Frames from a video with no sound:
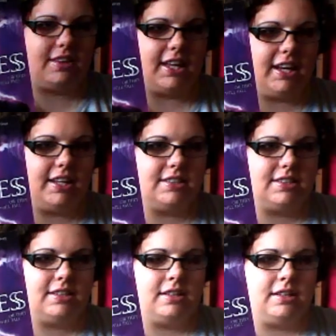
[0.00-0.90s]
that.
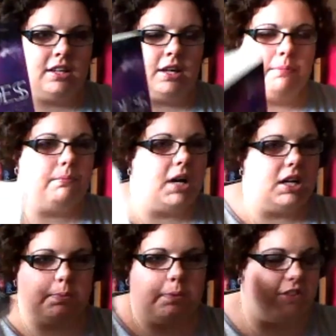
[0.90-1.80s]

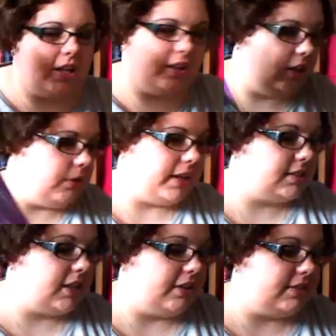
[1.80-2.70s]
Much prefer the US
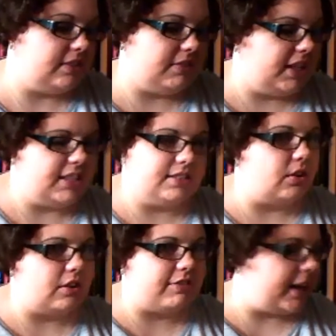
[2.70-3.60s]
covers of these,
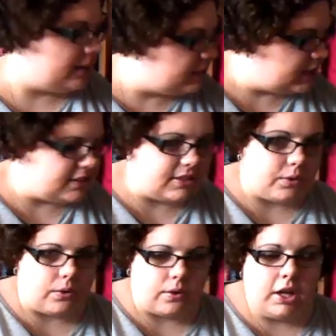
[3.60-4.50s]
not a fan of these at
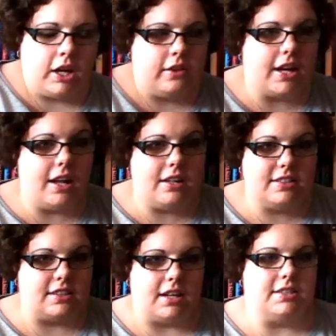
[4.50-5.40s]
all. The colours
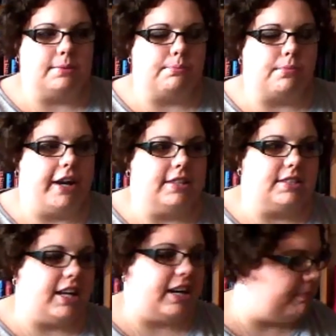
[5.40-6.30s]
are nice and bright and
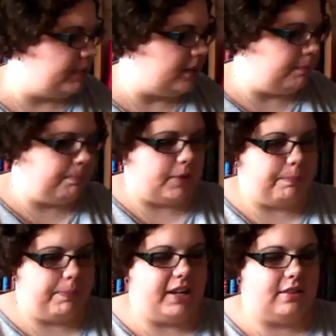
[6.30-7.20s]
stuff, but
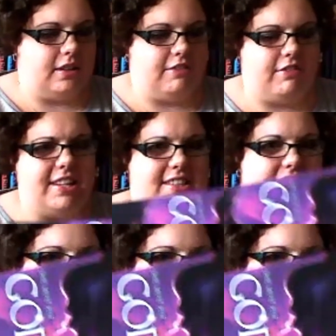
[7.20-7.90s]
the faces